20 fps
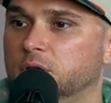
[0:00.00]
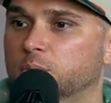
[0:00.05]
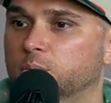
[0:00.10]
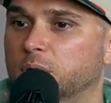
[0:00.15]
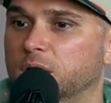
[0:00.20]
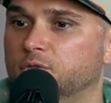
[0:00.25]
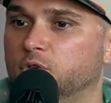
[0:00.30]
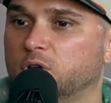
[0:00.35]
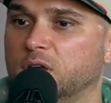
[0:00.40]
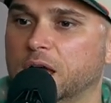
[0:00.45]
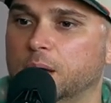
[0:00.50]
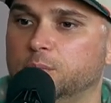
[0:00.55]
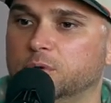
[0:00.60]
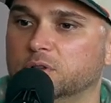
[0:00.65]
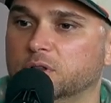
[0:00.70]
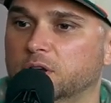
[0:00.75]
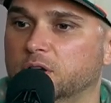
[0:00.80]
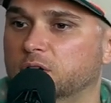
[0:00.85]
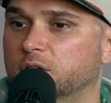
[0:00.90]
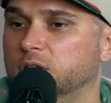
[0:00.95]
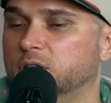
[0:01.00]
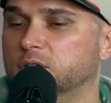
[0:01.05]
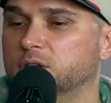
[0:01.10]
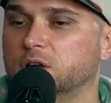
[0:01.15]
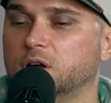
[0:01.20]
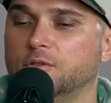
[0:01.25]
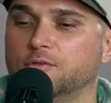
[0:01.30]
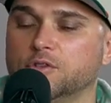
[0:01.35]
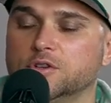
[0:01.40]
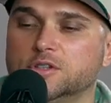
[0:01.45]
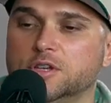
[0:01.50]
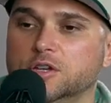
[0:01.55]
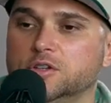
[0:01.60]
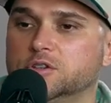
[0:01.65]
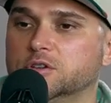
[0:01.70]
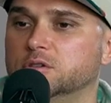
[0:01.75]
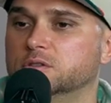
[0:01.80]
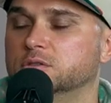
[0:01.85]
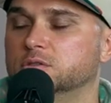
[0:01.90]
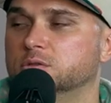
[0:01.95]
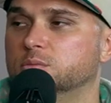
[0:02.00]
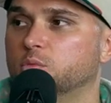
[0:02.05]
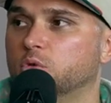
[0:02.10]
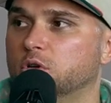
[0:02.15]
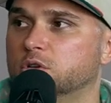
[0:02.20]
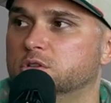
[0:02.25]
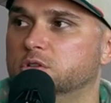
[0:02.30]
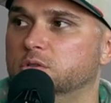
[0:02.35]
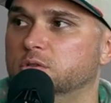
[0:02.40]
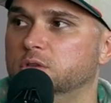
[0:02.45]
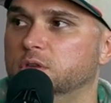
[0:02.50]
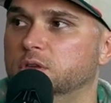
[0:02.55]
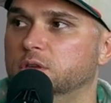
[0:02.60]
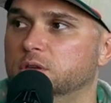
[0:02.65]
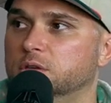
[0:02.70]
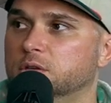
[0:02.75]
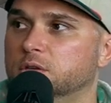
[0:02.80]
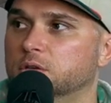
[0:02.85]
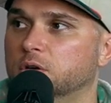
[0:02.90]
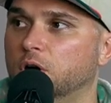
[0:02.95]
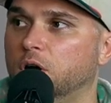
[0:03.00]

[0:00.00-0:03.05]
my vocabulary and conversations more to the